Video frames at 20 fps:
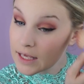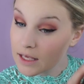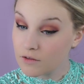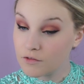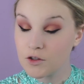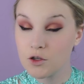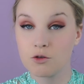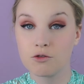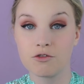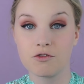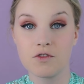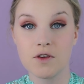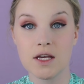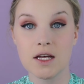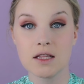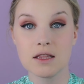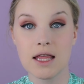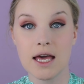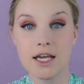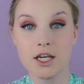If you
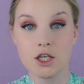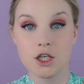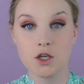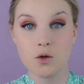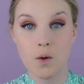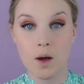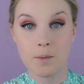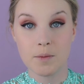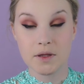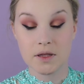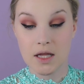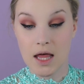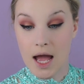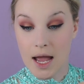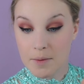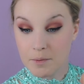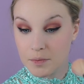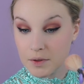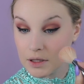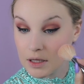feel like you
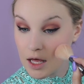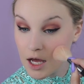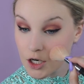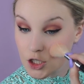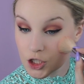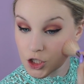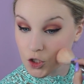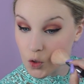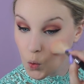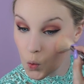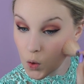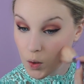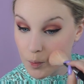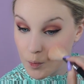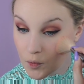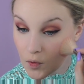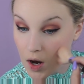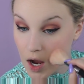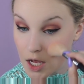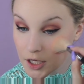apply blush or
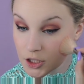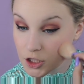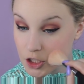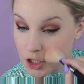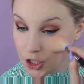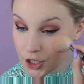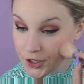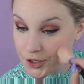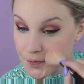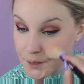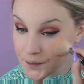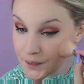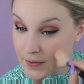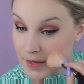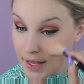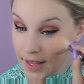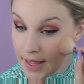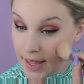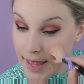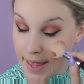bronzer
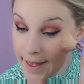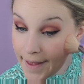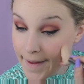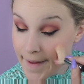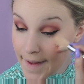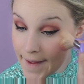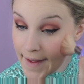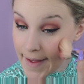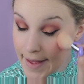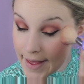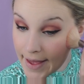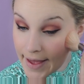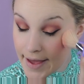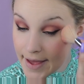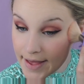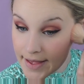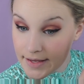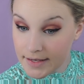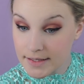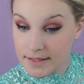
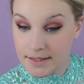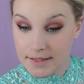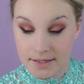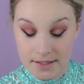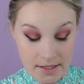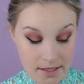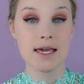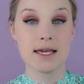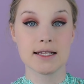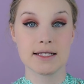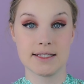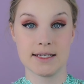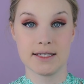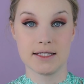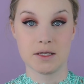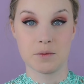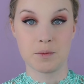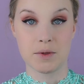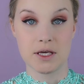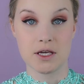and it
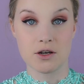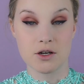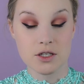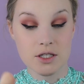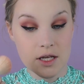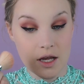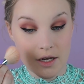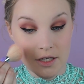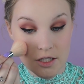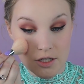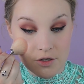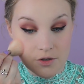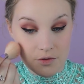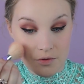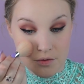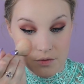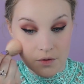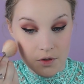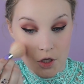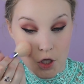disappears on
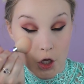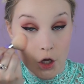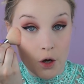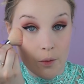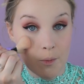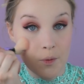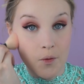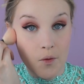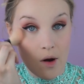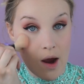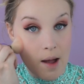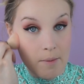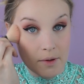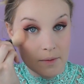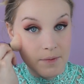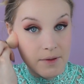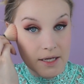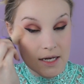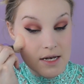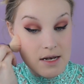you, you're
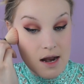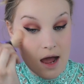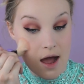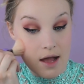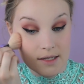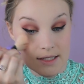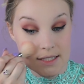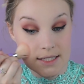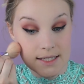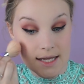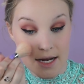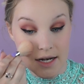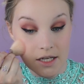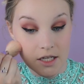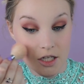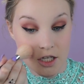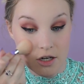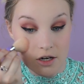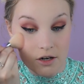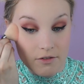probably not
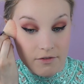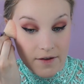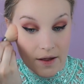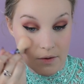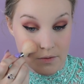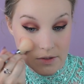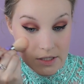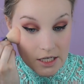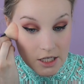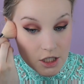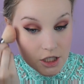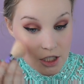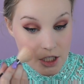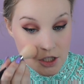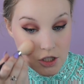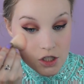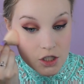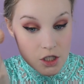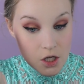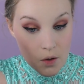setting your
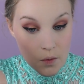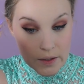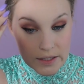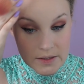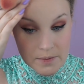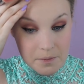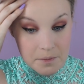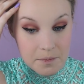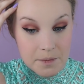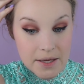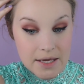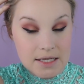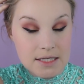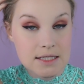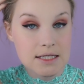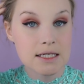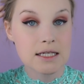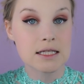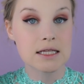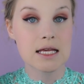foundation. So it's
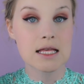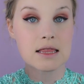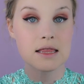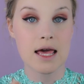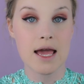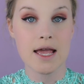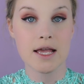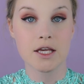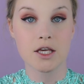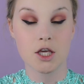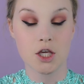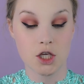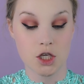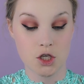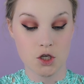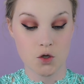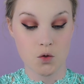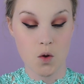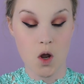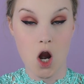basically like
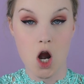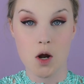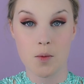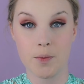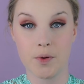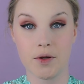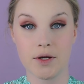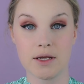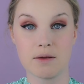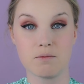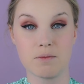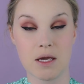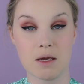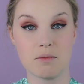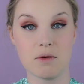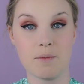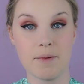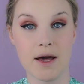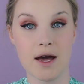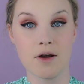you are putting
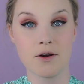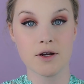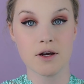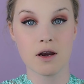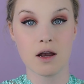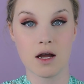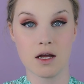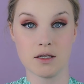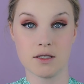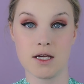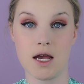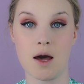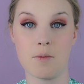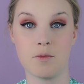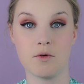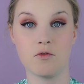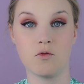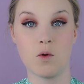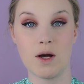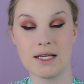baby powder on
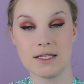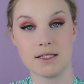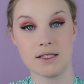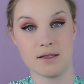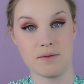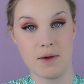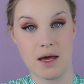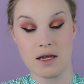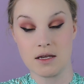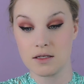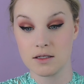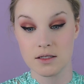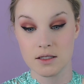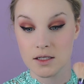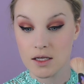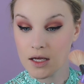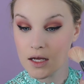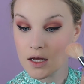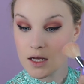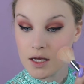top of wet
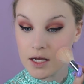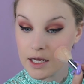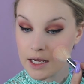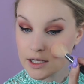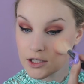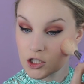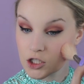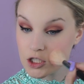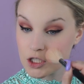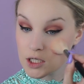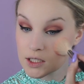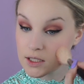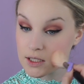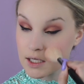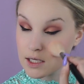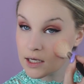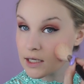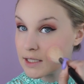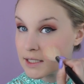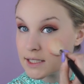cement. It's
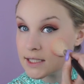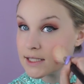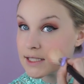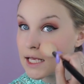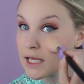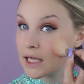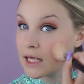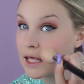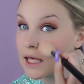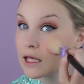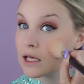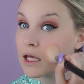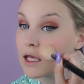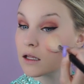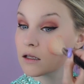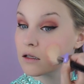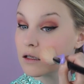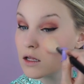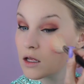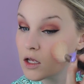just gonna sink
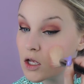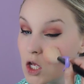in.